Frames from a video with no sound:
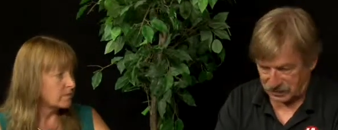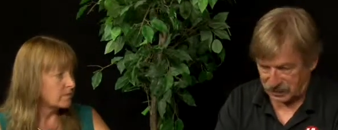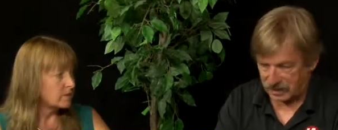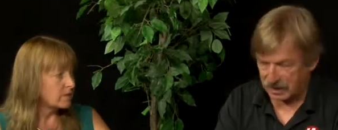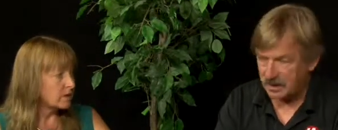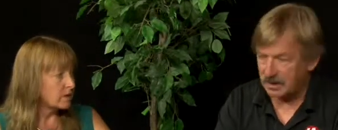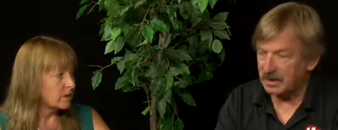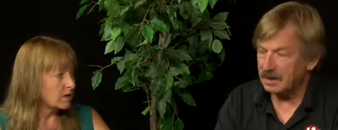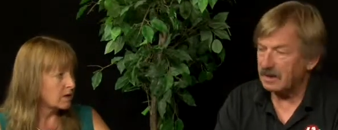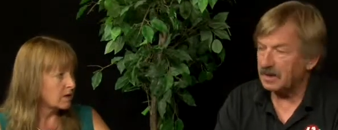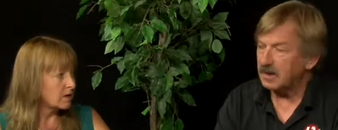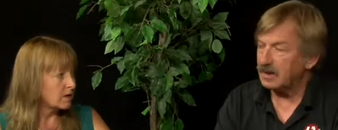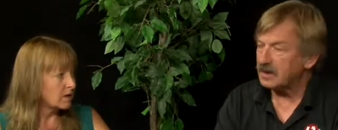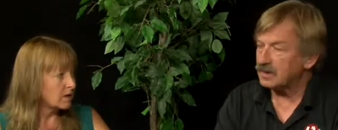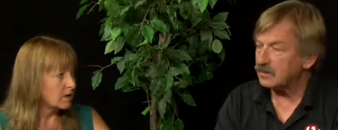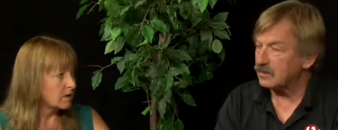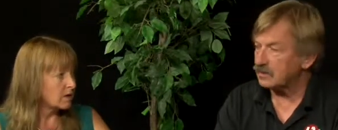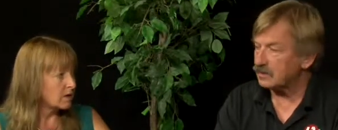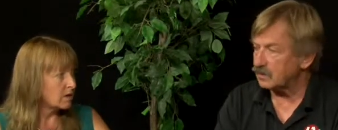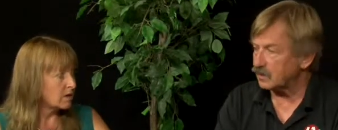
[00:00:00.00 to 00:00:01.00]
Speaker 1: day.
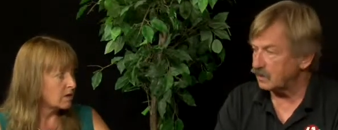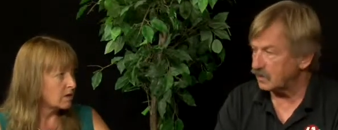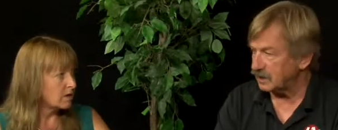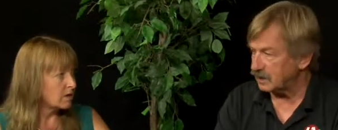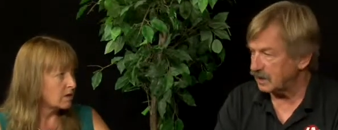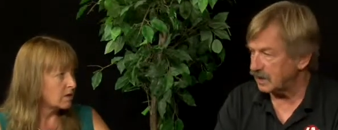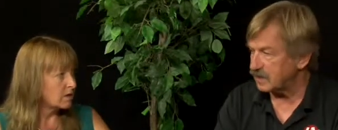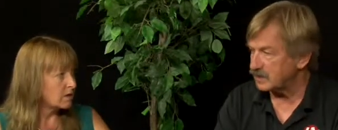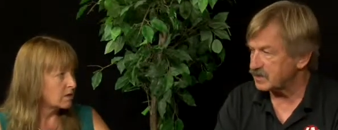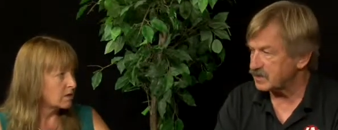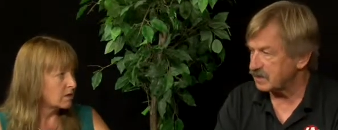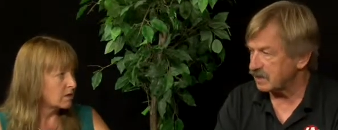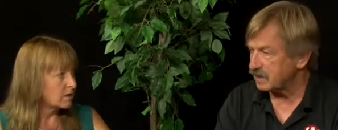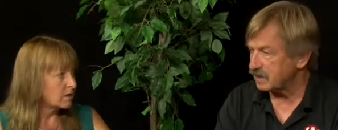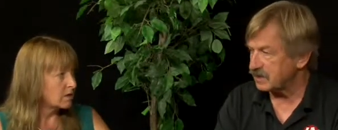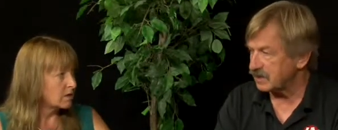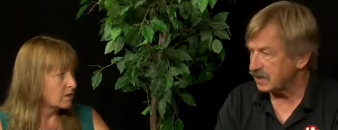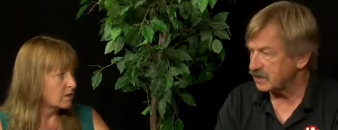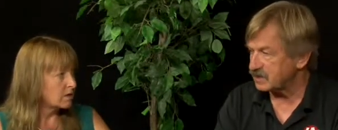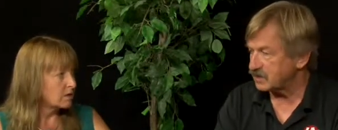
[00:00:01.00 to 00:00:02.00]
We'll keep some
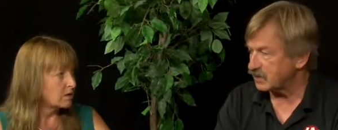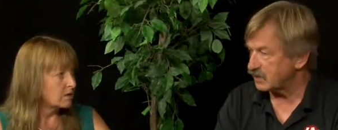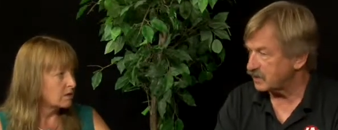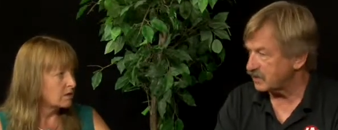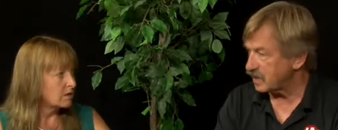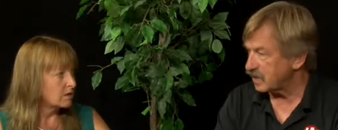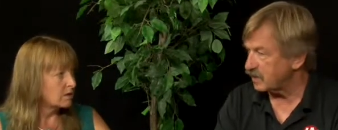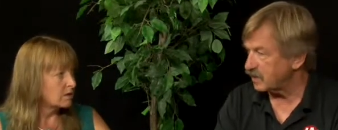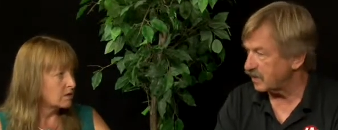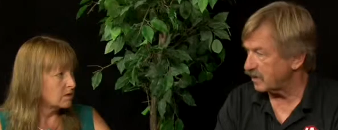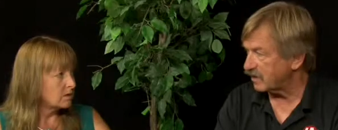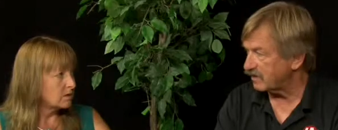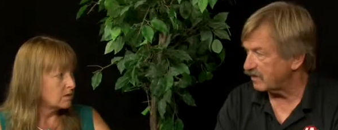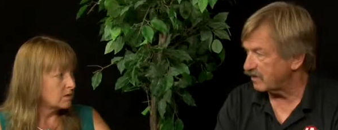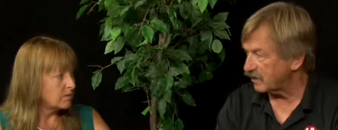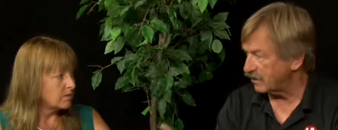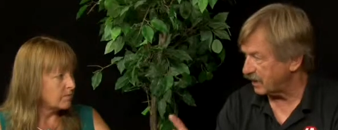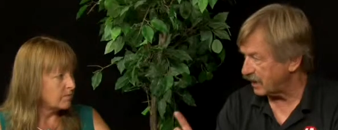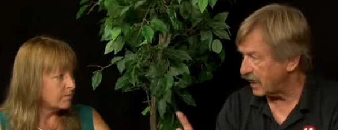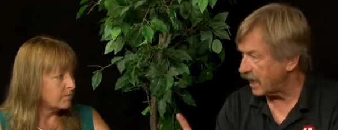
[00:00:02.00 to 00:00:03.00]
dead trees up there
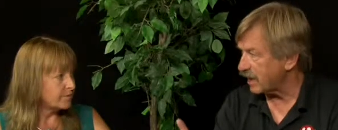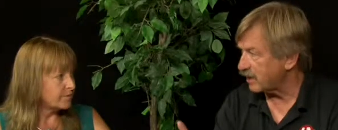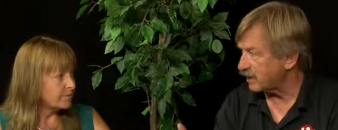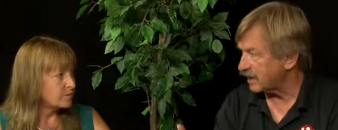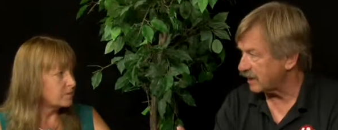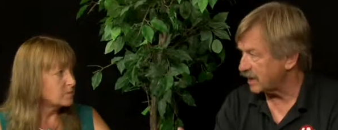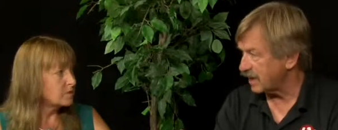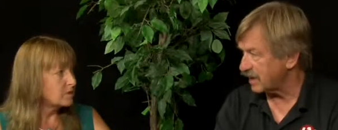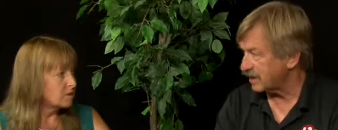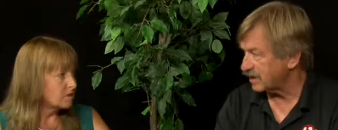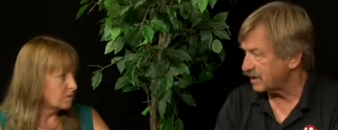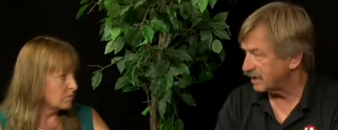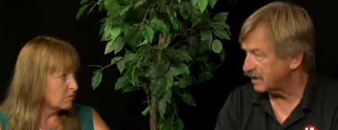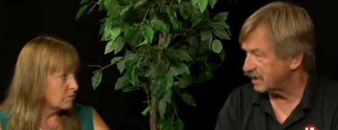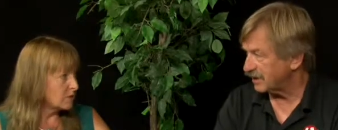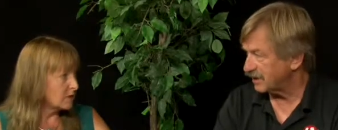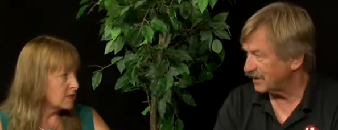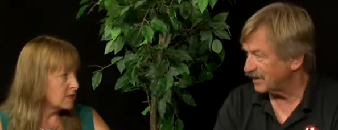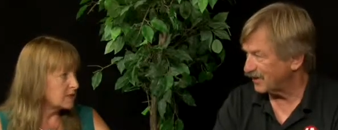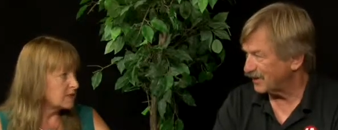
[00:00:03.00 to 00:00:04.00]
for the habitat.
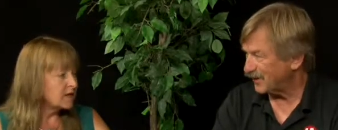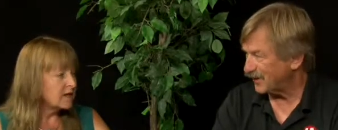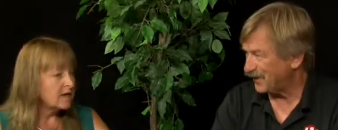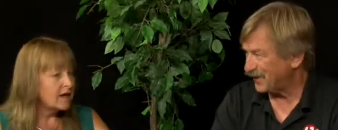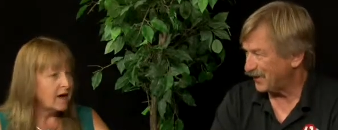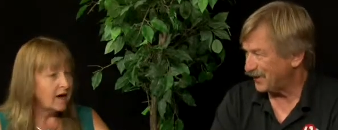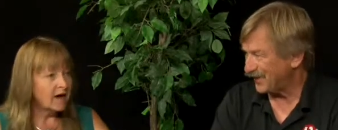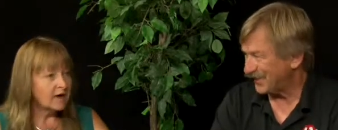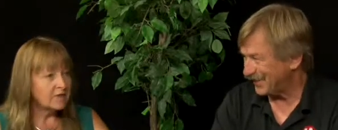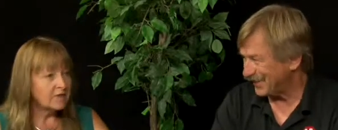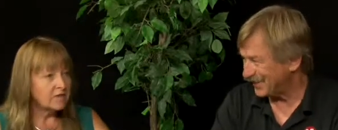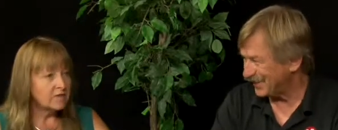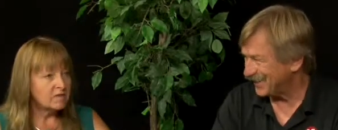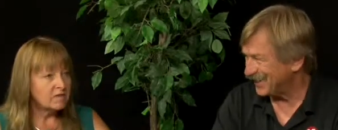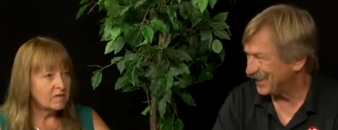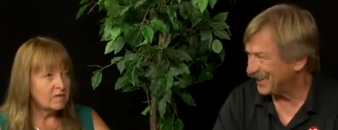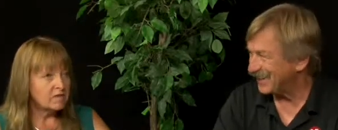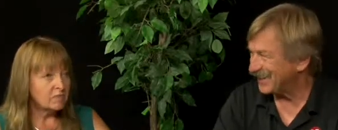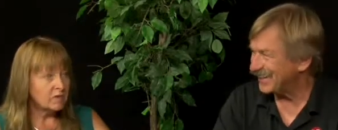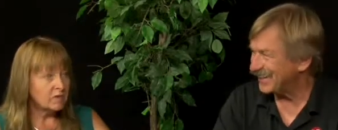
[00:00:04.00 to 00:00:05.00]
Speaker 2: Right. I think they've